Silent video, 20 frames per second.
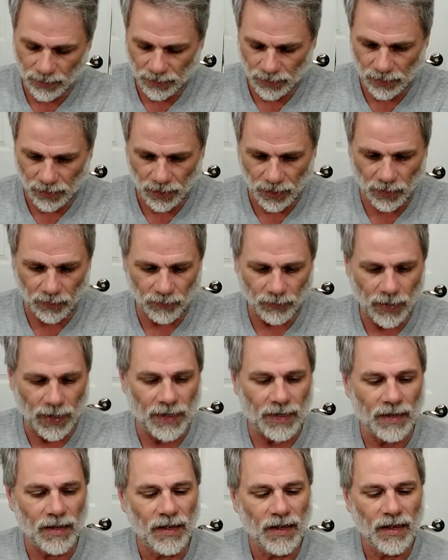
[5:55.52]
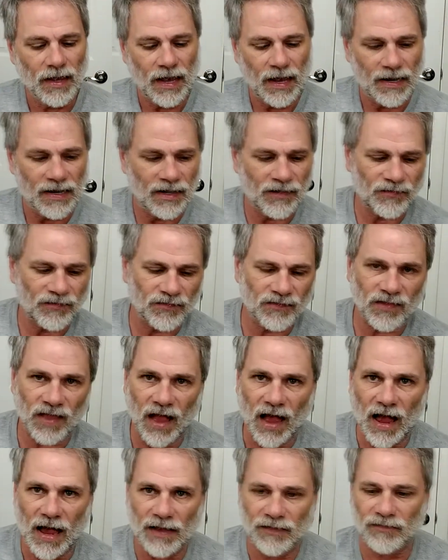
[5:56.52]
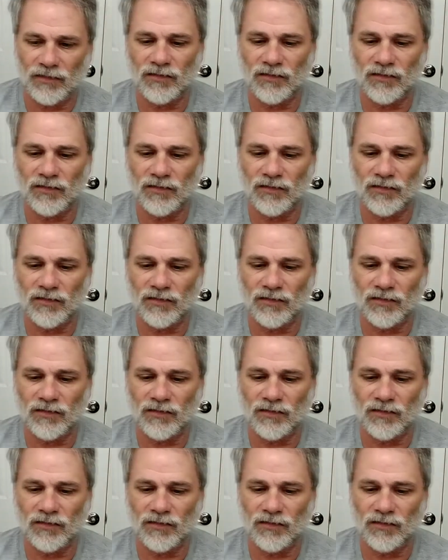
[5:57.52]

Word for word: All right, and this slides,